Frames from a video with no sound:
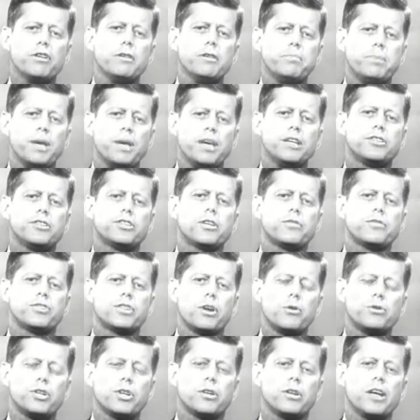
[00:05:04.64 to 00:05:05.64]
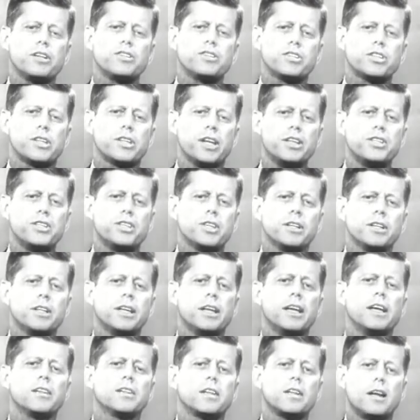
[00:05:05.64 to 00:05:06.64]
every piece of social
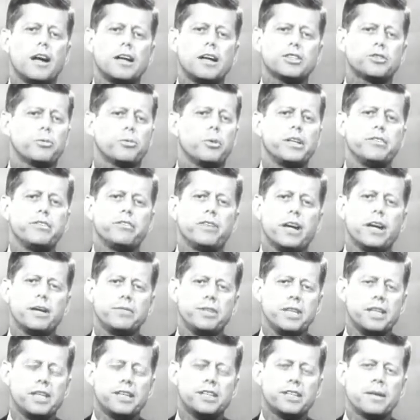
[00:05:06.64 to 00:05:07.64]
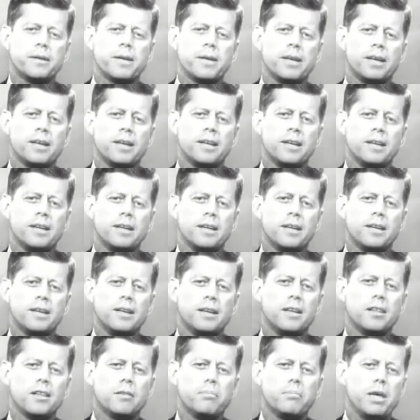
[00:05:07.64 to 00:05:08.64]
legislation in the last 25 years.
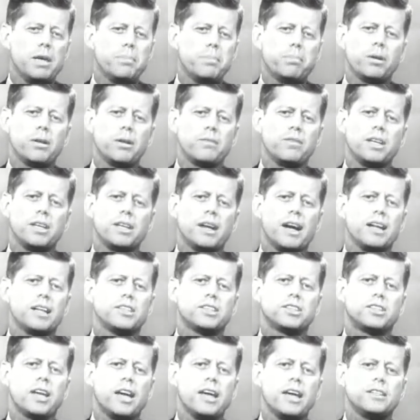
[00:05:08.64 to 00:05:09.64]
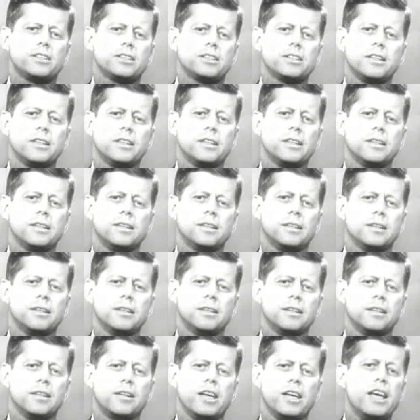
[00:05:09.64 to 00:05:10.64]
The people of the United States
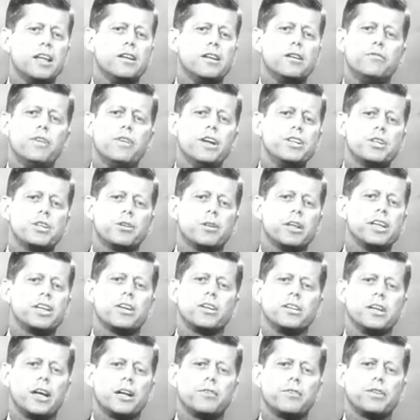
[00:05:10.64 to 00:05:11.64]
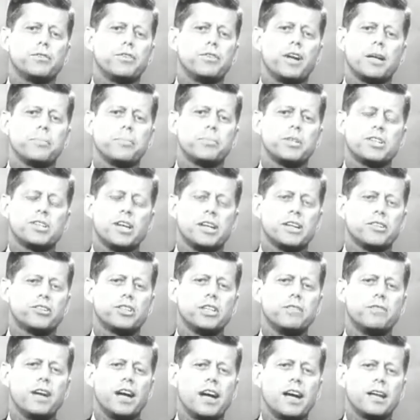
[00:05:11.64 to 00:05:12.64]
individually could not have developed the
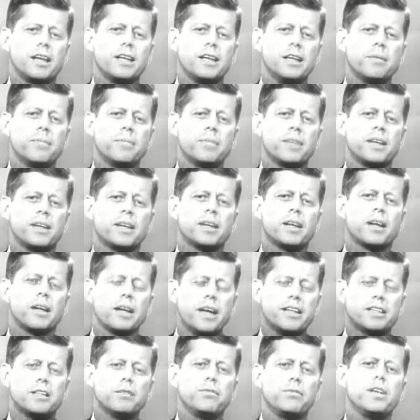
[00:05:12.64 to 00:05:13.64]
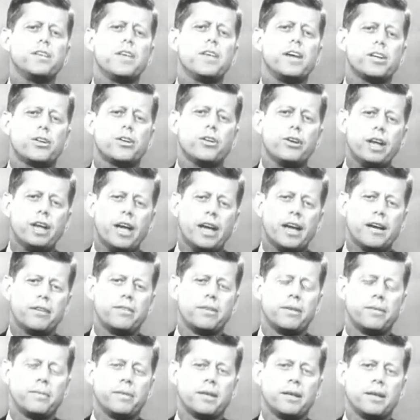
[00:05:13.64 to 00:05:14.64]
Tennessee Valley. Collectively, they could
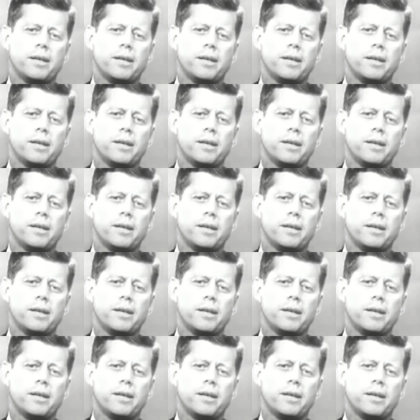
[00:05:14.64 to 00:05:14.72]
have.